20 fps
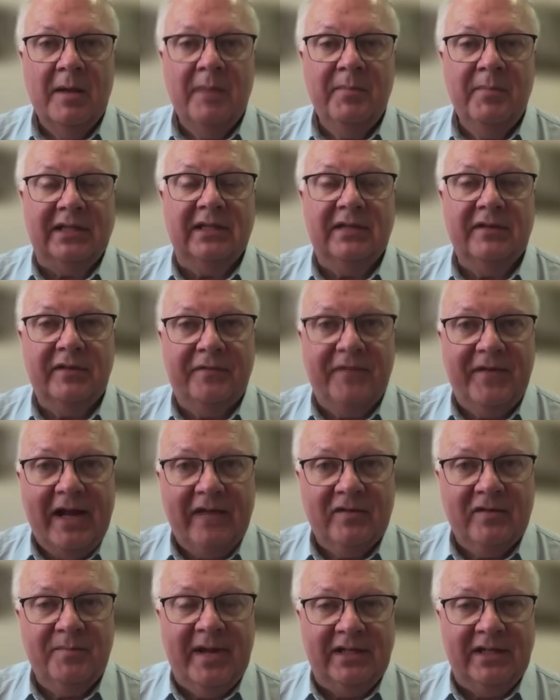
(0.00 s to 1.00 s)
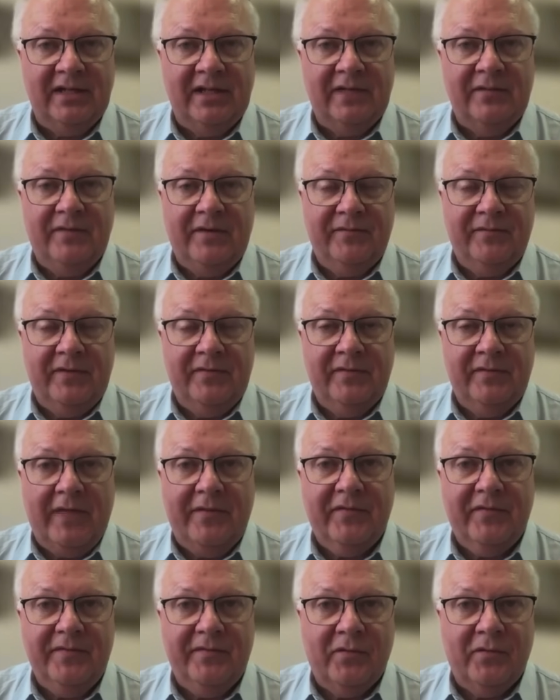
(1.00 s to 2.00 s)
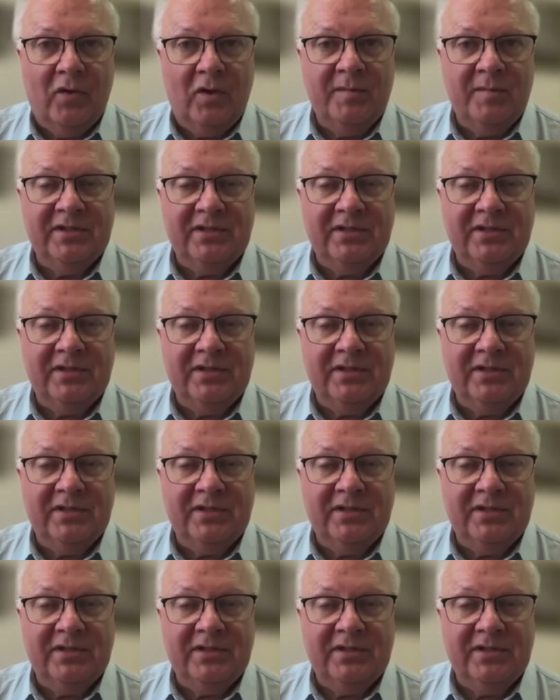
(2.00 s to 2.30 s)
But the fact of the matter is, if Afriforum